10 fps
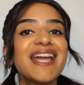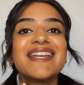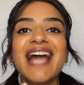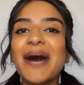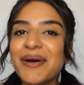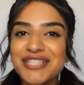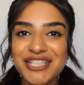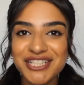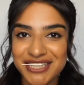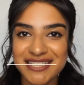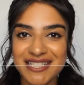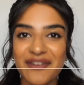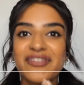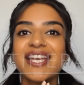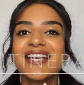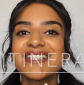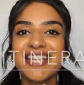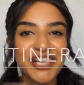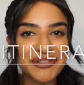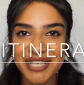now onto the good stuff, the
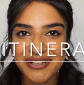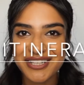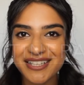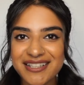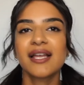itinerary.